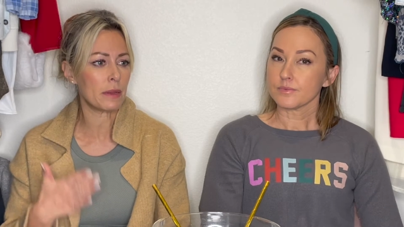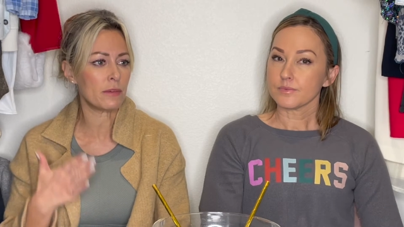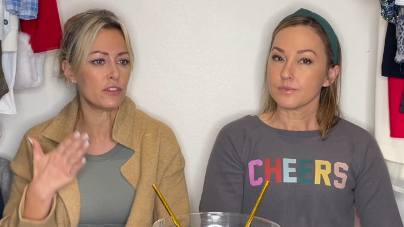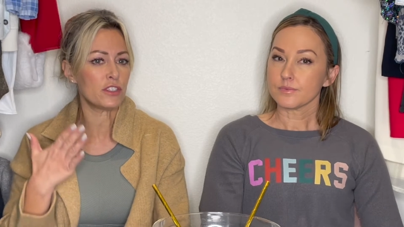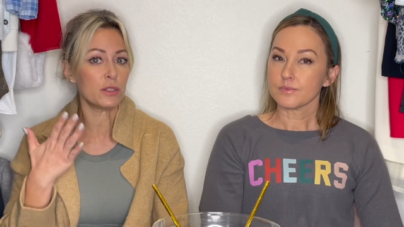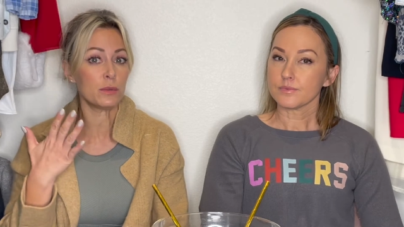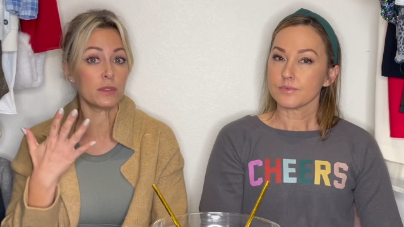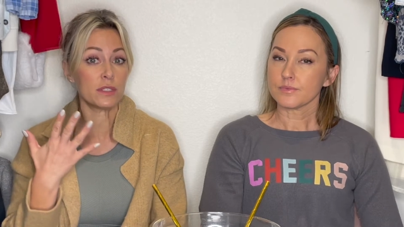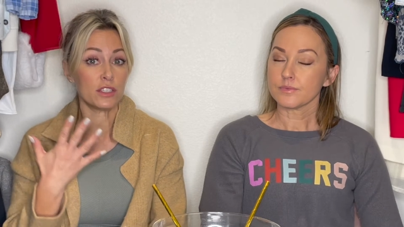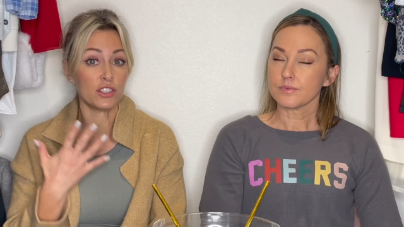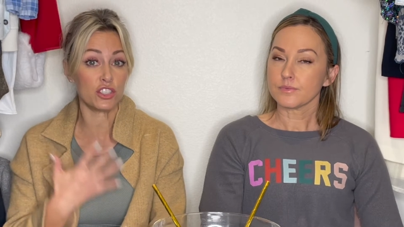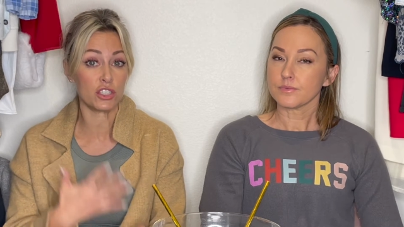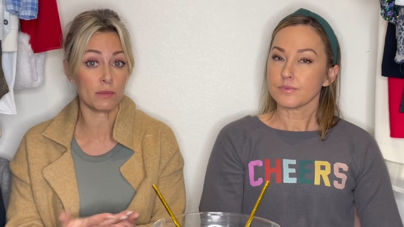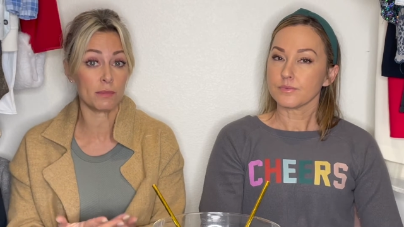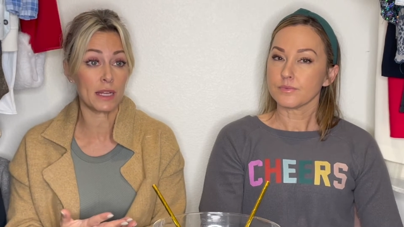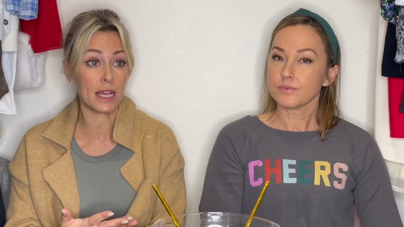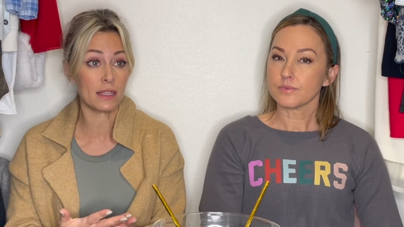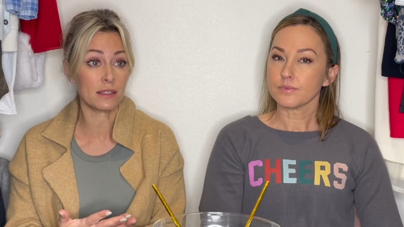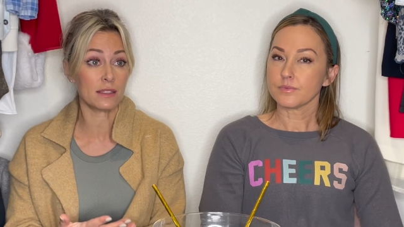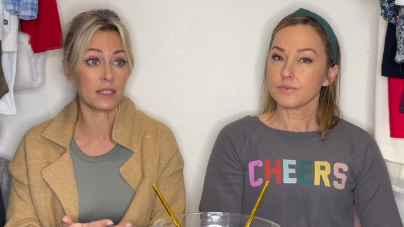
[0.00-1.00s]
Speaker 1: But if she was at
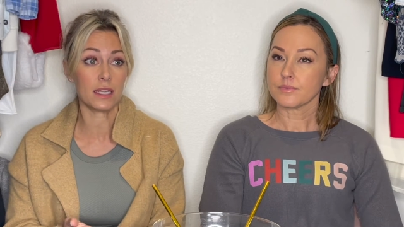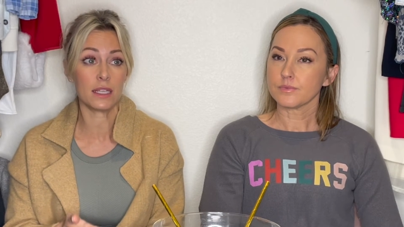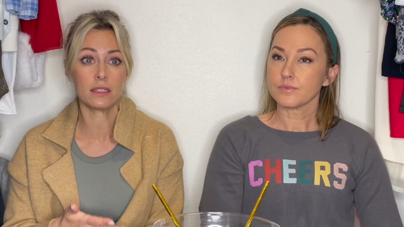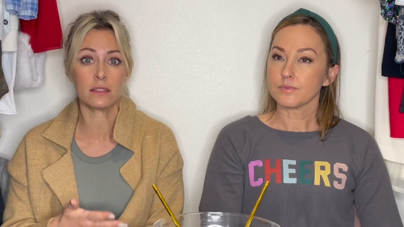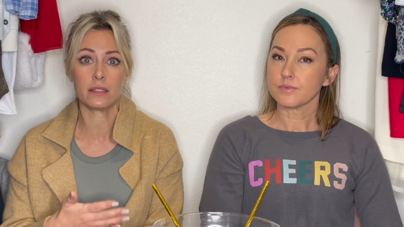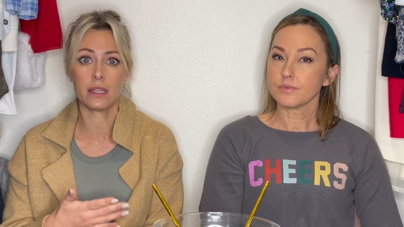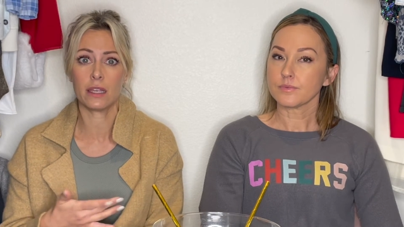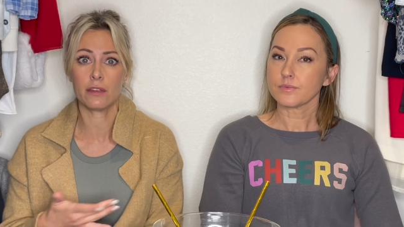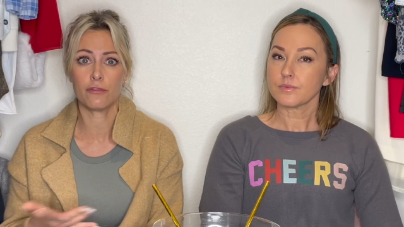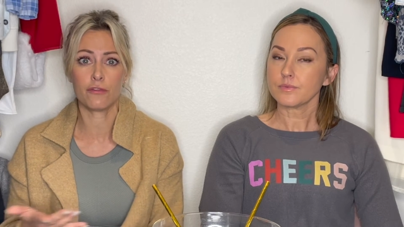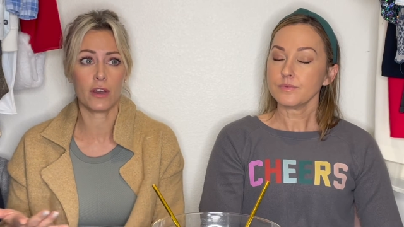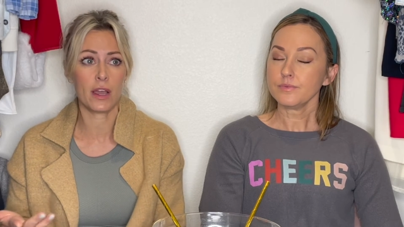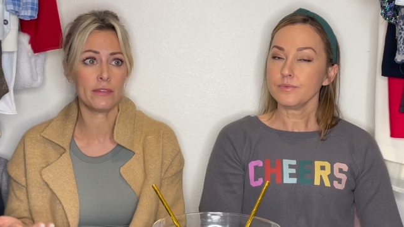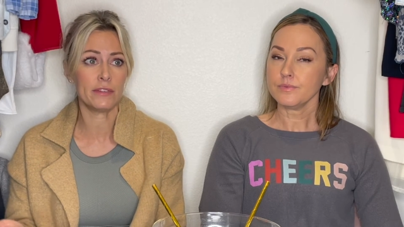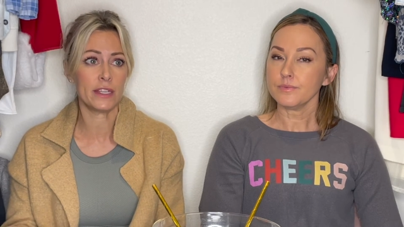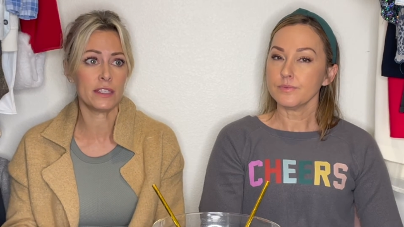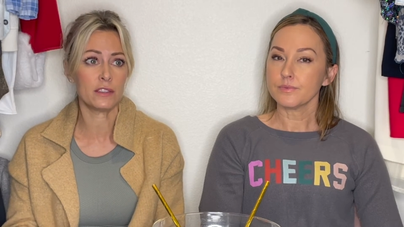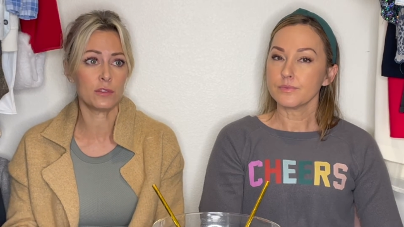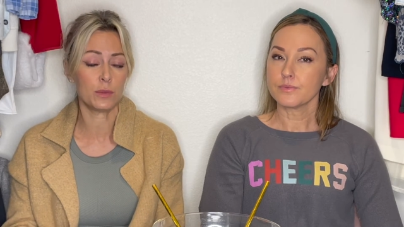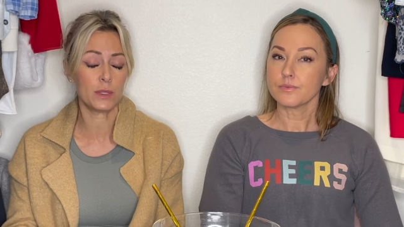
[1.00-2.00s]
gymnastics like
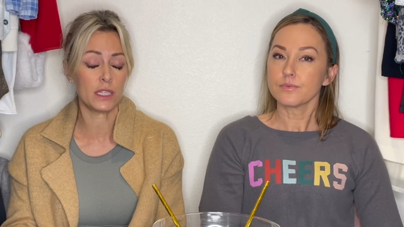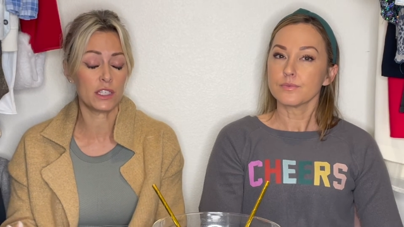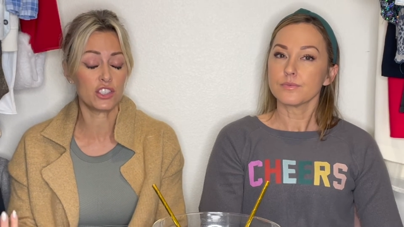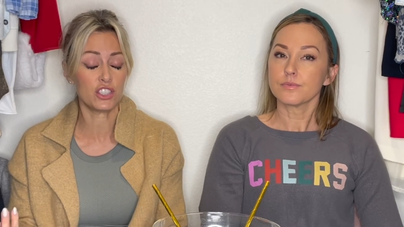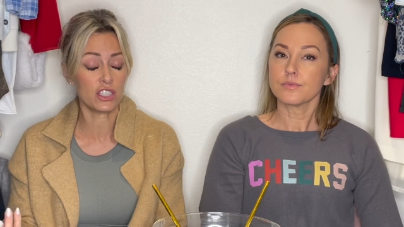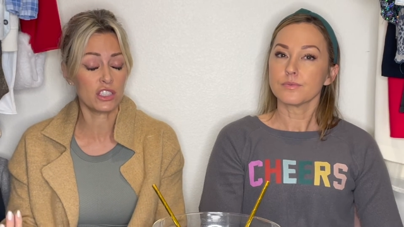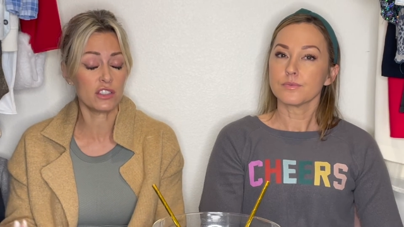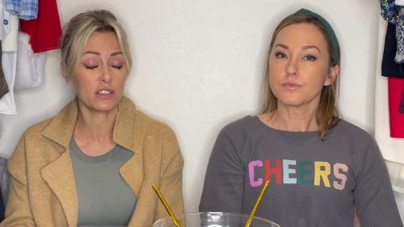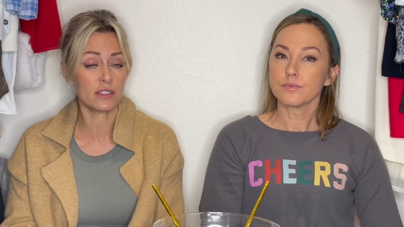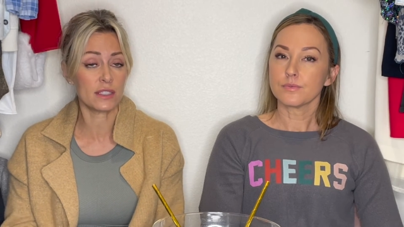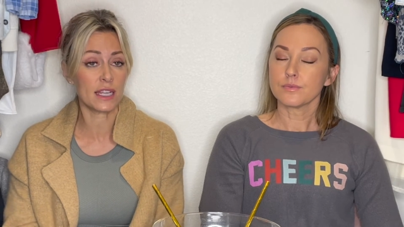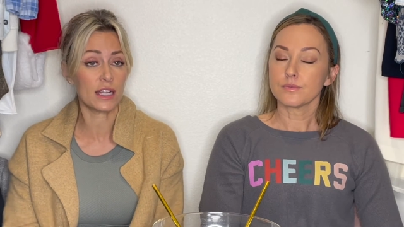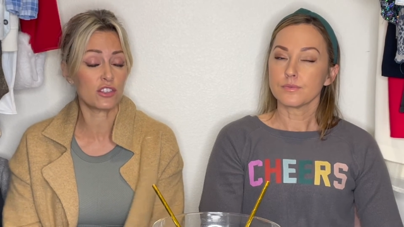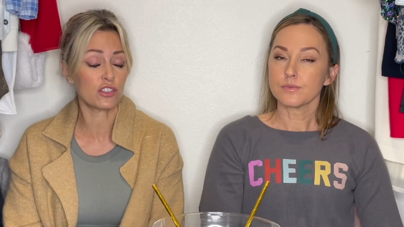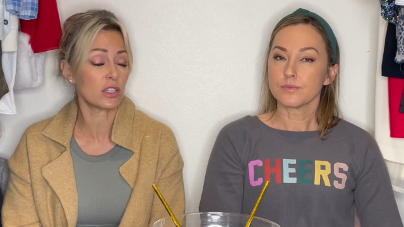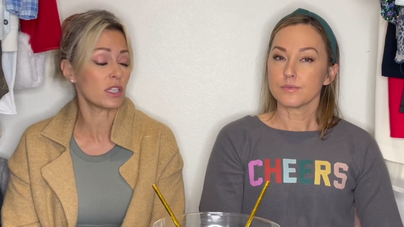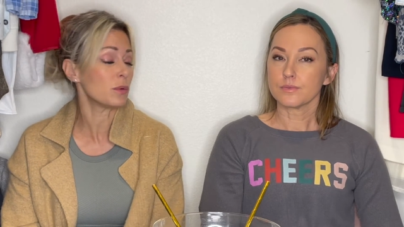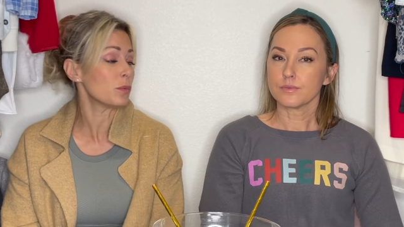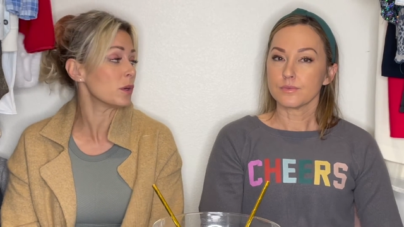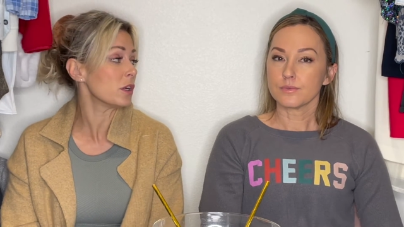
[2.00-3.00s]
five days a week, she just
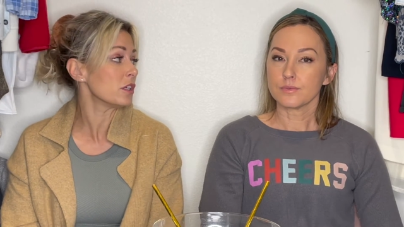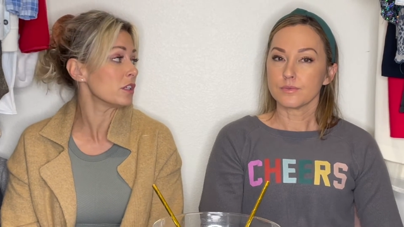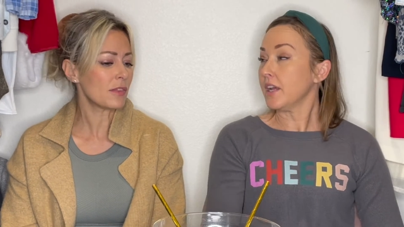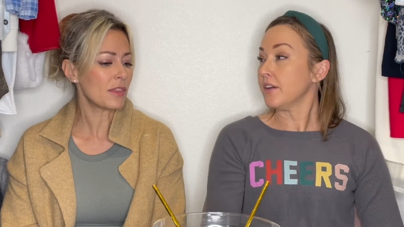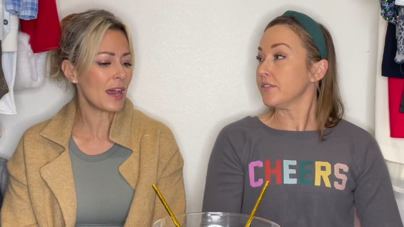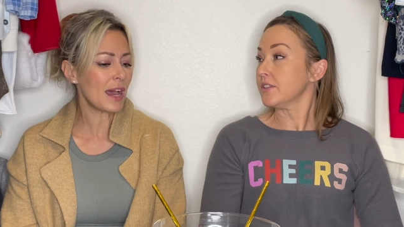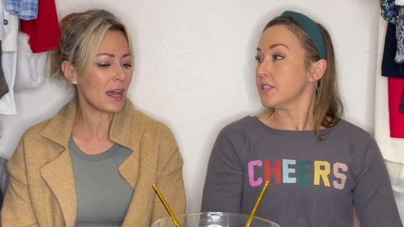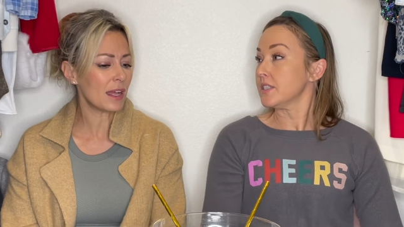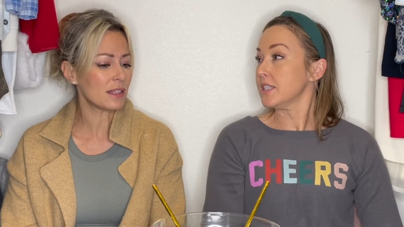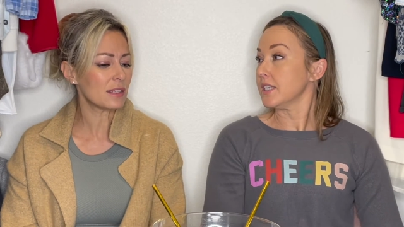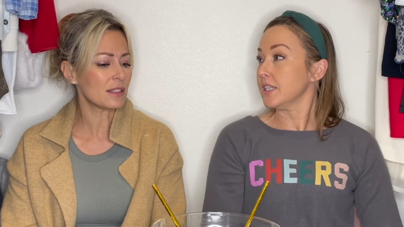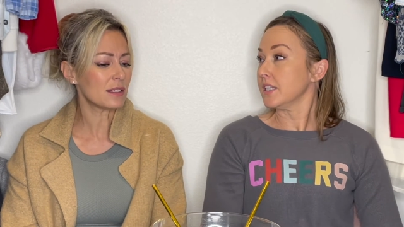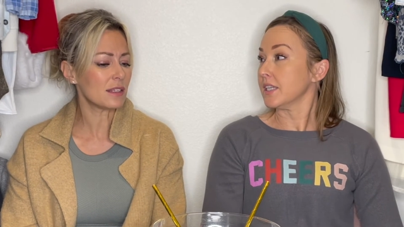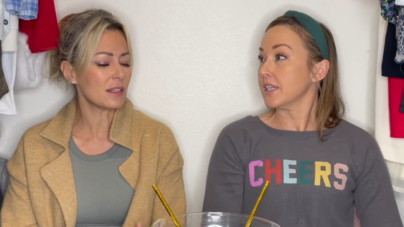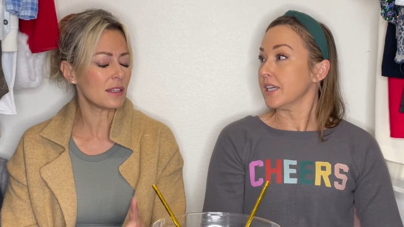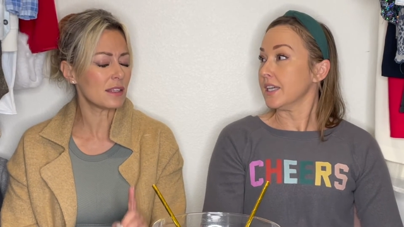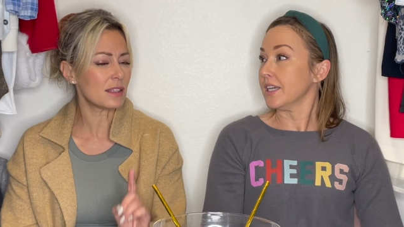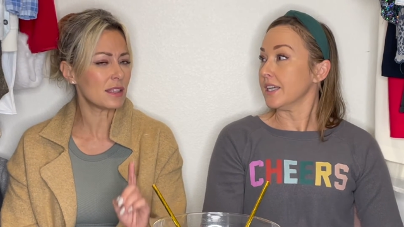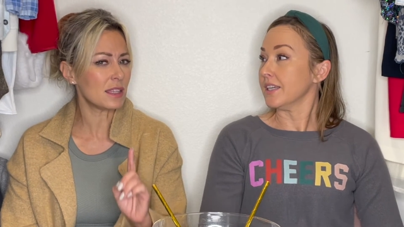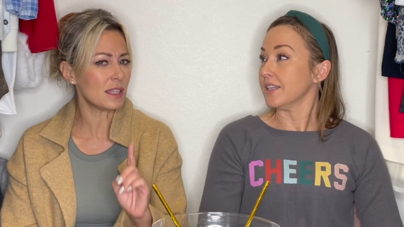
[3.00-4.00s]
naturally would. Ever that, seen a
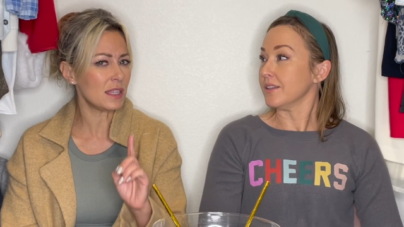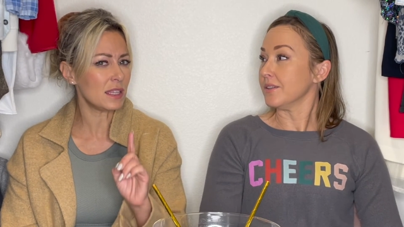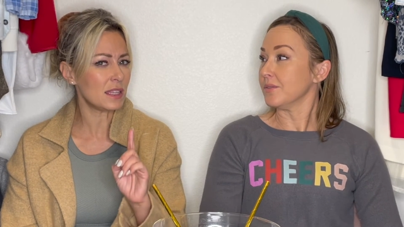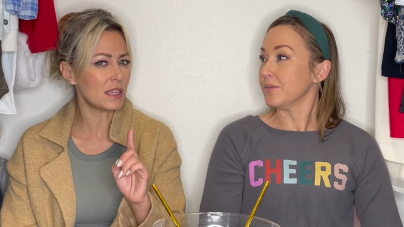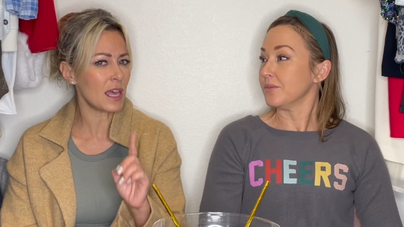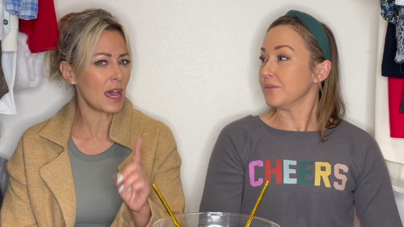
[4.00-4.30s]
kid.